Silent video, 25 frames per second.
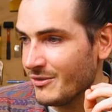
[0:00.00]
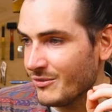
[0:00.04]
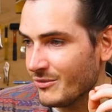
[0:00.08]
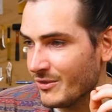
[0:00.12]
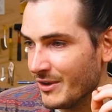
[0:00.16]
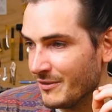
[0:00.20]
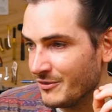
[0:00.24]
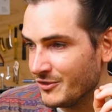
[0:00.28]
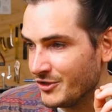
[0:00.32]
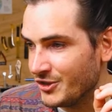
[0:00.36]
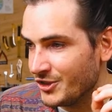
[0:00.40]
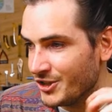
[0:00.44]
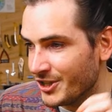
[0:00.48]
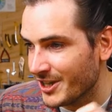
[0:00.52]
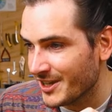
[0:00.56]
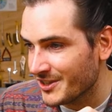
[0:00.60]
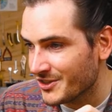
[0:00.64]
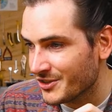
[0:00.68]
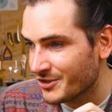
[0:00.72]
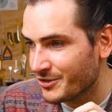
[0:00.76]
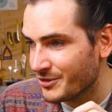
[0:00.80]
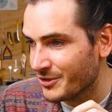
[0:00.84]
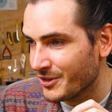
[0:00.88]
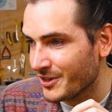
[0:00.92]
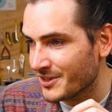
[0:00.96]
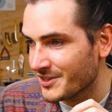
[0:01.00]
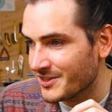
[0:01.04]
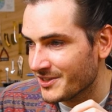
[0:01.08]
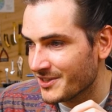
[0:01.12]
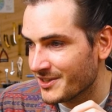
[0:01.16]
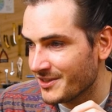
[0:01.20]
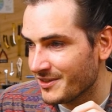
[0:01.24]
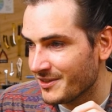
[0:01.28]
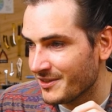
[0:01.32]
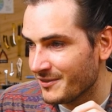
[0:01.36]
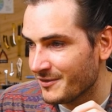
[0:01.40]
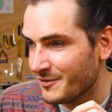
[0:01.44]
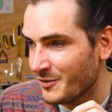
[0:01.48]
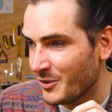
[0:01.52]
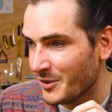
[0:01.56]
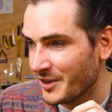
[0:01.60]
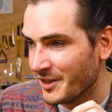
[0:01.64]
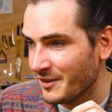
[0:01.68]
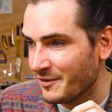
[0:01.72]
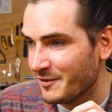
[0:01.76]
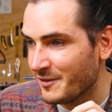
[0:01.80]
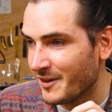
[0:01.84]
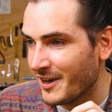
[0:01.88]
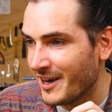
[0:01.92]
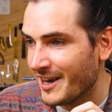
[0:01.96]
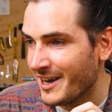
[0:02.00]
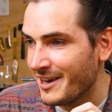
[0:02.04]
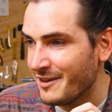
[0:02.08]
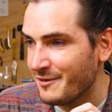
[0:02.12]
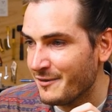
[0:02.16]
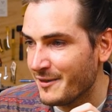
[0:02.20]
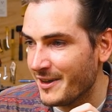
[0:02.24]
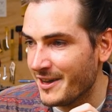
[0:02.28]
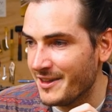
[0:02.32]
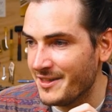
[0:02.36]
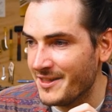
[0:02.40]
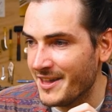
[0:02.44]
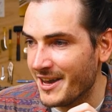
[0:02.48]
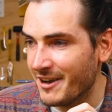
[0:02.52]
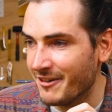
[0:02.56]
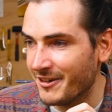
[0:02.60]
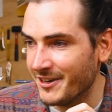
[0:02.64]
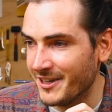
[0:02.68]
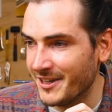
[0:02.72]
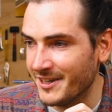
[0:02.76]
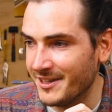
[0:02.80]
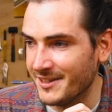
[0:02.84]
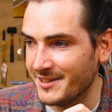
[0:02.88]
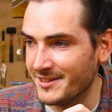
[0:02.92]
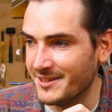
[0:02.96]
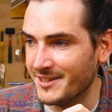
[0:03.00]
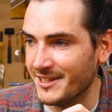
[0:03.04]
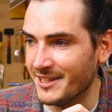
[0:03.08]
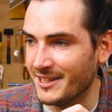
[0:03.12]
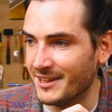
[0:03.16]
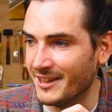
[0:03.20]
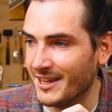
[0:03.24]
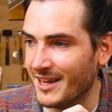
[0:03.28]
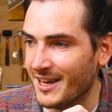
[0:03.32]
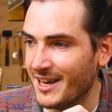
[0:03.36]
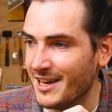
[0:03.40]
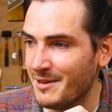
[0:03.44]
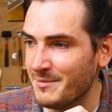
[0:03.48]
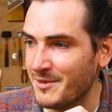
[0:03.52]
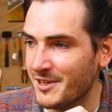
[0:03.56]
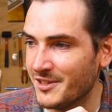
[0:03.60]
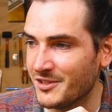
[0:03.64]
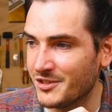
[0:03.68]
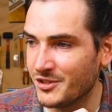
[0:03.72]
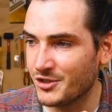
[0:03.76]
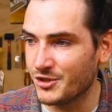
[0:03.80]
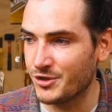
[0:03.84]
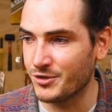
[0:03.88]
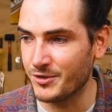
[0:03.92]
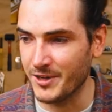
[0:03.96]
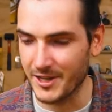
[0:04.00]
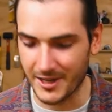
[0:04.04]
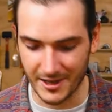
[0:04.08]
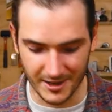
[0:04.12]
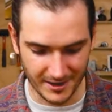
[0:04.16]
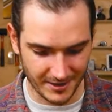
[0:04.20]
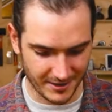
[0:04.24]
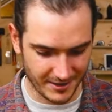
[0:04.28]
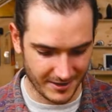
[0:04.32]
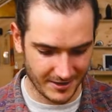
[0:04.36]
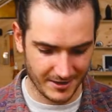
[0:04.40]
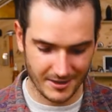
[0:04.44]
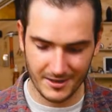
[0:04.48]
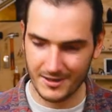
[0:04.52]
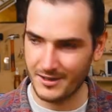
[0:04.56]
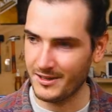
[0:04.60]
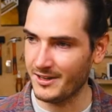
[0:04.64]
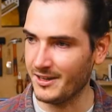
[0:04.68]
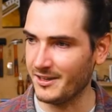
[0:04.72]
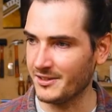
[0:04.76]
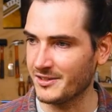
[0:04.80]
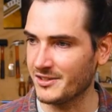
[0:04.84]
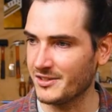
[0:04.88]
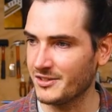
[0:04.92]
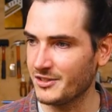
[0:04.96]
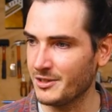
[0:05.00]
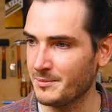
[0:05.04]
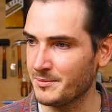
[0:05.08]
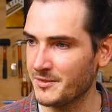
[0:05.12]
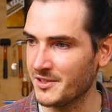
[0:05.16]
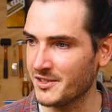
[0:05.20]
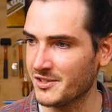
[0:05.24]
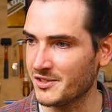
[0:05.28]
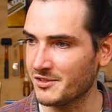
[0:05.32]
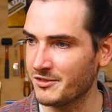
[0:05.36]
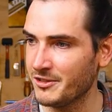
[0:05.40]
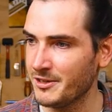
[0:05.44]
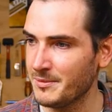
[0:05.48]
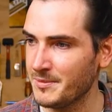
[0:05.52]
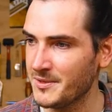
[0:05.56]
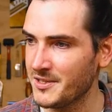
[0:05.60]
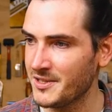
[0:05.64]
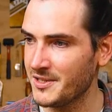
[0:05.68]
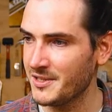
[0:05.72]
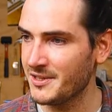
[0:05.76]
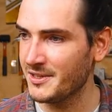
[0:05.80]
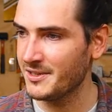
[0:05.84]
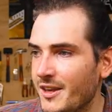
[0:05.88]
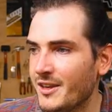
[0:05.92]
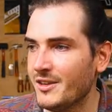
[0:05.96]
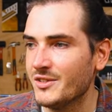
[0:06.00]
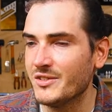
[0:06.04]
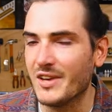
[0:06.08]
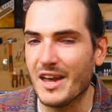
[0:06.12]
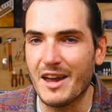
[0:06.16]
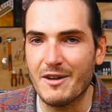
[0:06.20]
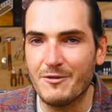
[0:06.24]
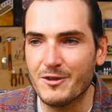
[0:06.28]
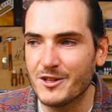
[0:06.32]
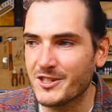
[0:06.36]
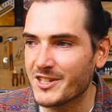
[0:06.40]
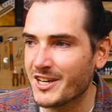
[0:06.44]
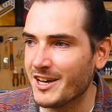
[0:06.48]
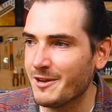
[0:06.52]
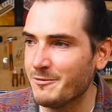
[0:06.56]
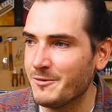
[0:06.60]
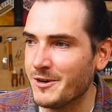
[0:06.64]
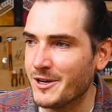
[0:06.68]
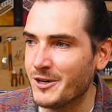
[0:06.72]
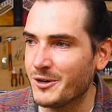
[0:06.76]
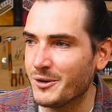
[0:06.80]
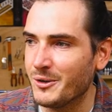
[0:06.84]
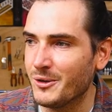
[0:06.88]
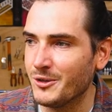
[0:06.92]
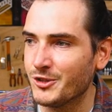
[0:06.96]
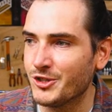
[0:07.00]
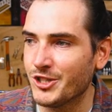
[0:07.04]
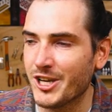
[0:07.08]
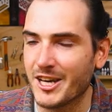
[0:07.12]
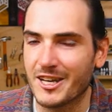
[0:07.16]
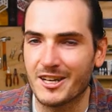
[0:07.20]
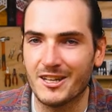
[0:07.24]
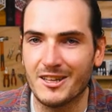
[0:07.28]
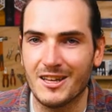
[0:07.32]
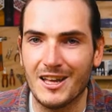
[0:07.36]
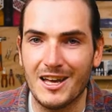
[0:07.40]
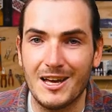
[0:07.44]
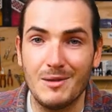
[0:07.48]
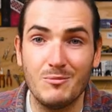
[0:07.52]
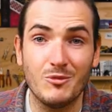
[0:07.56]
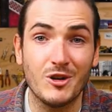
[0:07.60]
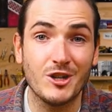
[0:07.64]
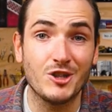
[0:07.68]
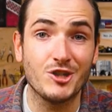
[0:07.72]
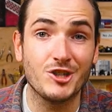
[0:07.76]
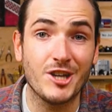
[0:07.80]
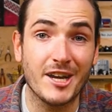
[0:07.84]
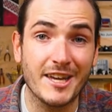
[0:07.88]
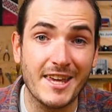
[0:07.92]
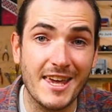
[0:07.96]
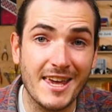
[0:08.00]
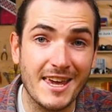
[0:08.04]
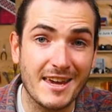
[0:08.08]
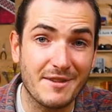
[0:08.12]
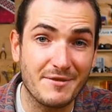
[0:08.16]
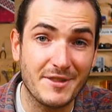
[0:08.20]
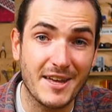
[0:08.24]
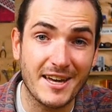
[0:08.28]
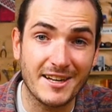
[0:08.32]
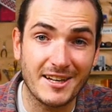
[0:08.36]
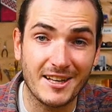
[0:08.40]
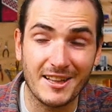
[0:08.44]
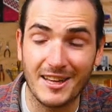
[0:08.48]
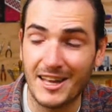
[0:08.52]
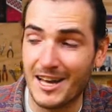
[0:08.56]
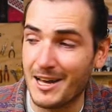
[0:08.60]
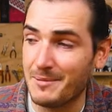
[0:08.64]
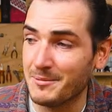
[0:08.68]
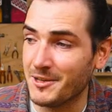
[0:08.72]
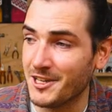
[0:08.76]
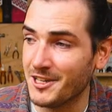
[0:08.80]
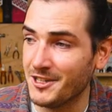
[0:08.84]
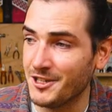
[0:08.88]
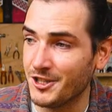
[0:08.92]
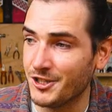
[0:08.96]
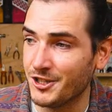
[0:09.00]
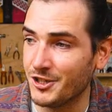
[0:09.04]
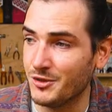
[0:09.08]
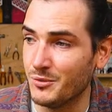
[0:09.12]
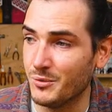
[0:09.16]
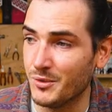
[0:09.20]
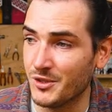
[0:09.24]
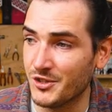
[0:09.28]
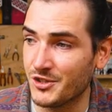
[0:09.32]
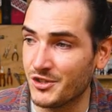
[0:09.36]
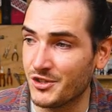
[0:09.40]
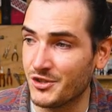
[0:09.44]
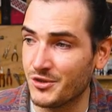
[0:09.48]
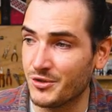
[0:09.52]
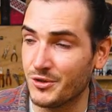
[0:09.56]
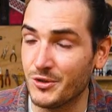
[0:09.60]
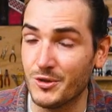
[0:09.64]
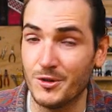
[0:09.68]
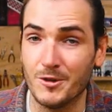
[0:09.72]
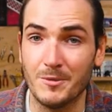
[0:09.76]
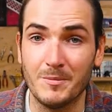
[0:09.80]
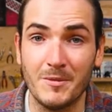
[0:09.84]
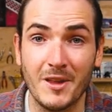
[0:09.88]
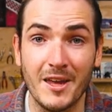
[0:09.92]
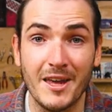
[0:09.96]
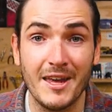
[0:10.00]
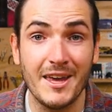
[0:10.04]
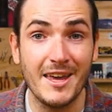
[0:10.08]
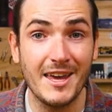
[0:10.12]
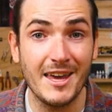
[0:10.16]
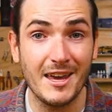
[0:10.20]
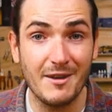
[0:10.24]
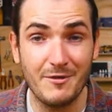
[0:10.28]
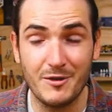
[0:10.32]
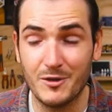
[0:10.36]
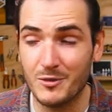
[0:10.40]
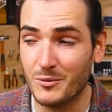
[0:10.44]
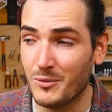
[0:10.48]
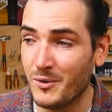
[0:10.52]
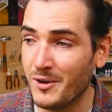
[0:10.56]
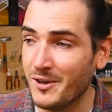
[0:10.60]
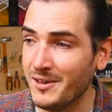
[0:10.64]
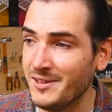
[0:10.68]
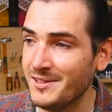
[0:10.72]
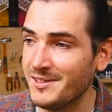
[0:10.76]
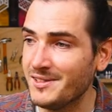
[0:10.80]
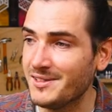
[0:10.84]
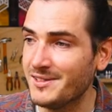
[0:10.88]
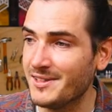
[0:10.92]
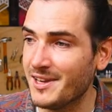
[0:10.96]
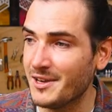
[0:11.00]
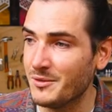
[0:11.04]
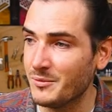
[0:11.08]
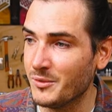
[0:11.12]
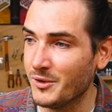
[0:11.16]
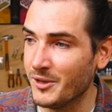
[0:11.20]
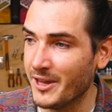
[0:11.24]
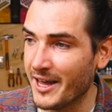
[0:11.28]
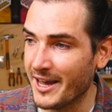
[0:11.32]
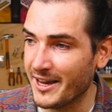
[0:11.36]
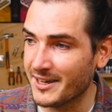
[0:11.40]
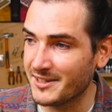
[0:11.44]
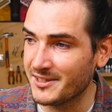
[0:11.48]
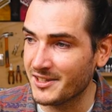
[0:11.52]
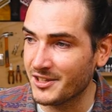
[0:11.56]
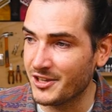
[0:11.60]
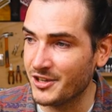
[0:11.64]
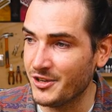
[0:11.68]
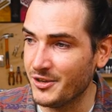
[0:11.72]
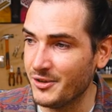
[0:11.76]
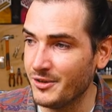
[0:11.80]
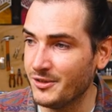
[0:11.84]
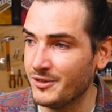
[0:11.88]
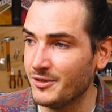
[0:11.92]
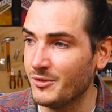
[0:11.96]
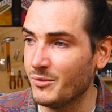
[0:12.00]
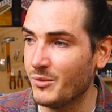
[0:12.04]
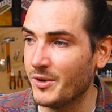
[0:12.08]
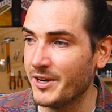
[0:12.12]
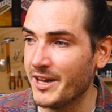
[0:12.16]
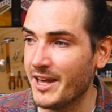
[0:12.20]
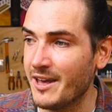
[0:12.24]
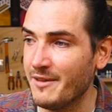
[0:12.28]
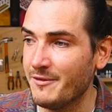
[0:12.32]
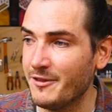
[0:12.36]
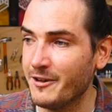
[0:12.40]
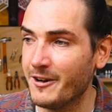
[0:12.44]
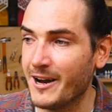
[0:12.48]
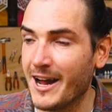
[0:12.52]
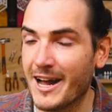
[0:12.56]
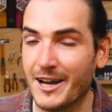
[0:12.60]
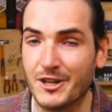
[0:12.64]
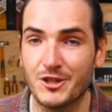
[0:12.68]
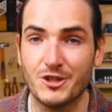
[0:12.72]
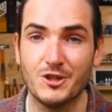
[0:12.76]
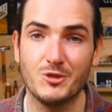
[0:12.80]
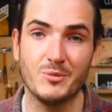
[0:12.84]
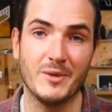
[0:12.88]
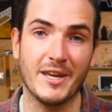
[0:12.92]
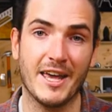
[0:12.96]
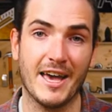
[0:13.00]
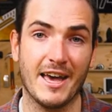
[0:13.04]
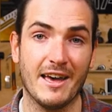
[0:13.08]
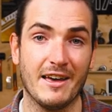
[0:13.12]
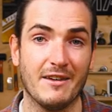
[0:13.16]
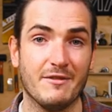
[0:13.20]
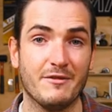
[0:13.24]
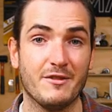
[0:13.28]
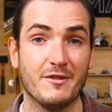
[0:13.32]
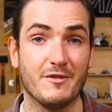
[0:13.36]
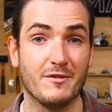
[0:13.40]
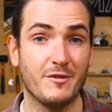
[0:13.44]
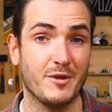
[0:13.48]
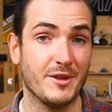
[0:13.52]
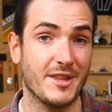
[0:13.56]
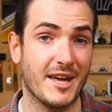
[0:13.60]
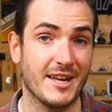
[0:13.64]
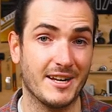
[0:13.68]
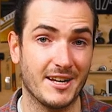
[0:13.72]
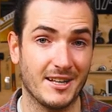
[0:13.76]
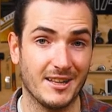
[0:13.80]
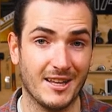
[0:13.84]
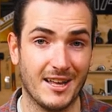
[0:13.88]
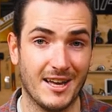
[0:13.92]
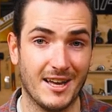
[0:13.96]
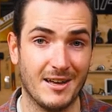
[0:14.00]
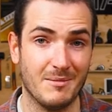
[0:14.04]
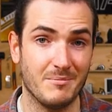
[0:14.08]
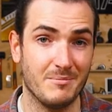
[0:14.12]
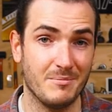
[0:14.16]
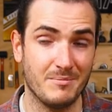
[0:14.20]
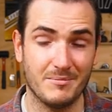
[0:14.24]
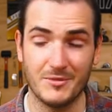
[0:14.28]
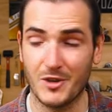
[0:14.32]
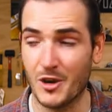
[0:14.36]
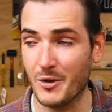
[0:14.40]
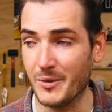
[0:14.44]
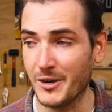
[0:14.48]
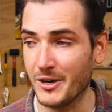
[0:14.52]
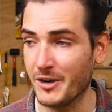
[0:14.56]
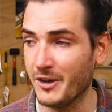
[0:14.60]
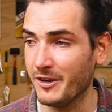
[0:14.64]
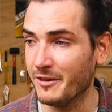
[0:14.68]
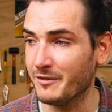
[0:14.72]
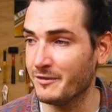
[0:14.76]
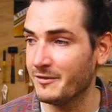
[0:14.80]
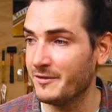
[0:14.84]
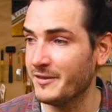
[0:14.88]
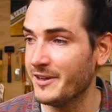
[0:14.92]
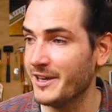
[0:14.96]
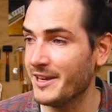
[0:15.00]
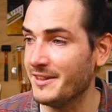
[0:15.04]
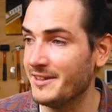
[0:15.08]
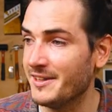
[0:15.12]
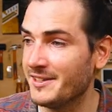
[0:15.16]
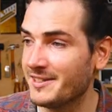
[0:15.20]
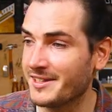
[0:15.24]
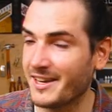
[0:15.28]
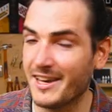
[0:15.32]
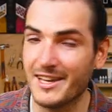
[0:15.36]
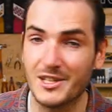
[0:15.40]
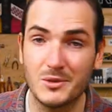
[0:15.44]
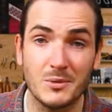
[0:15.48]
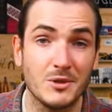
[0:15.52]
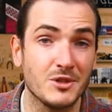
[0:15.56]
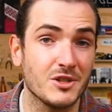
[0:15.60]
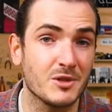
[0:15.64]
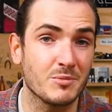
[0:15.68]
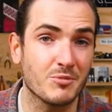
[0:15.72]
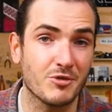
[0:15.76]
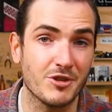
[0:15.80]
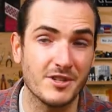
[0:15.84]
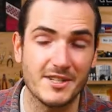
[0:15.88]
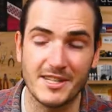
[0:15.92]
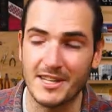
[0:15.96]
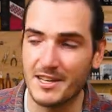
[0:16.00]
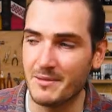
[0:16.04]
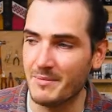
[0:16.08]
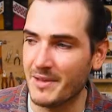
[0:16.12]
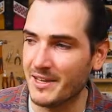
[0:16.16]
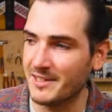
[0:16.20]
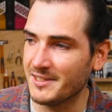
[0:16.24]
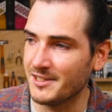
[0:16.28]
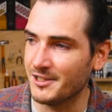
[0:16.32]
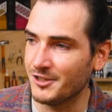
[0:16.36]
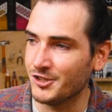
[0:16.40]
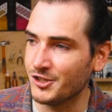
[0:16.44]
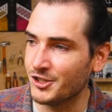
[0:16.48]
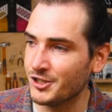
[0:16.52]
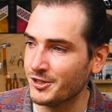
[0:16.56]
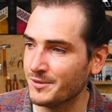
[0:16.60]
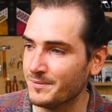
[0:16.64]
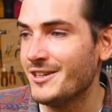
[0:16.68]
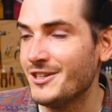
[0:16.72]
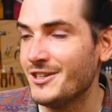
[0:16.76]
We've just crossed 45 and there it is, the alarm is triggered. I'll stop the script. So every time we call check alarm, we're checking if that alarm condition was true. If it was, then we'll execute whatever action we have for that alarm going off. In this case, we're just printing a message.